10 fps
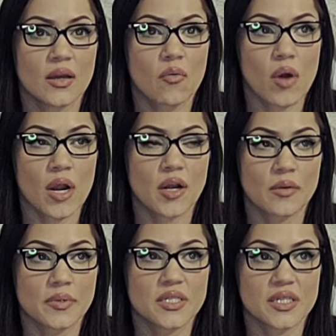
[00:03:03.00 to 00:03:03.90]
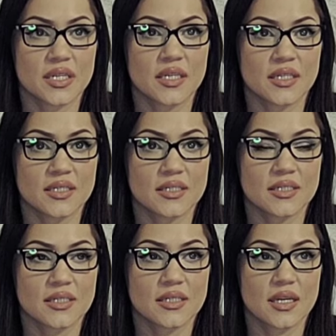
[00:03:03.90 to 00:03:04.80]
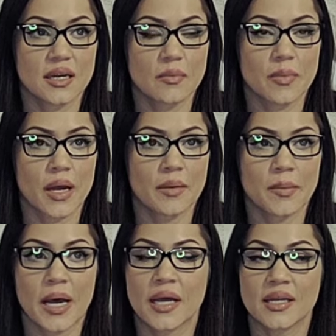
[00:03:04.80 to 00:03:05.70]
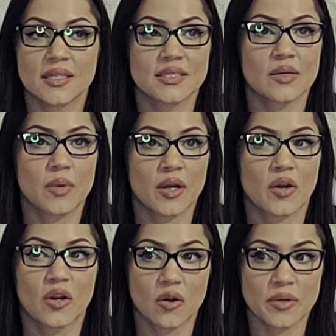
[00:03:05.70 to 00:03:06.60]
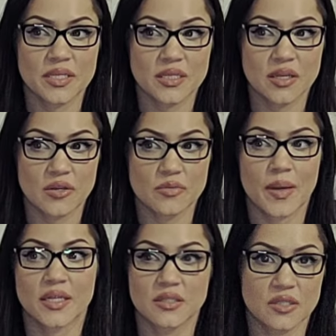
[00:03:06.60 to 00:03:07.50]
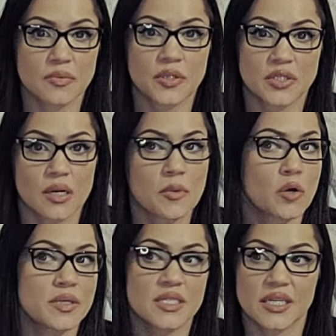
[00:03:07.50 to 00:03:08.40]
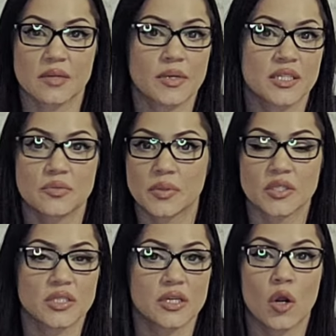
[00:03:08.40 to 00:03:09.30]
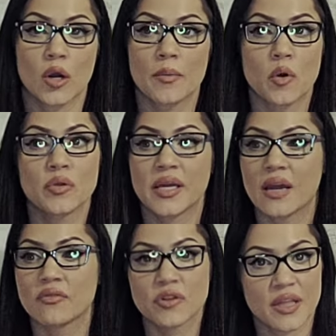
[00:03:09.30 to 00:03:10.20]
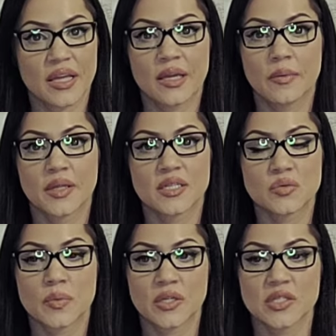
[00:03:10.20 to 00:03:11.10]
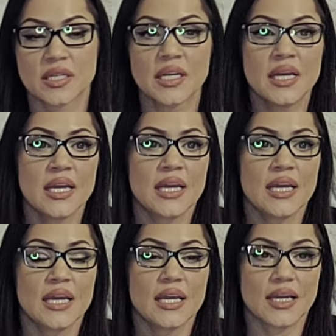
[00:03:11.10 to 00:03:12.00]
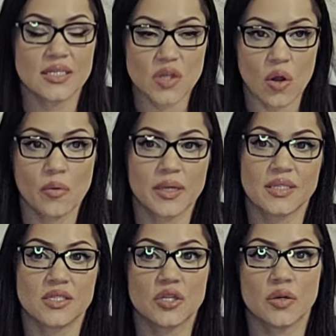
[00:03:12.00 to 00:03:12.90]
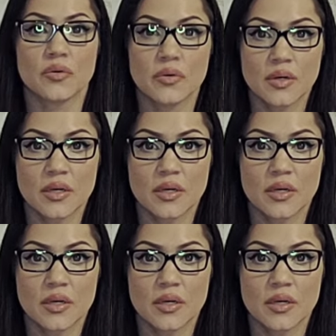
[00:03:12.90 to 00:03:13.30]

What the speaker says: 100% my mind and my heart always goes back to this person. I'm always thinking about this person, or I'm only ever thinking about this person. It's always you.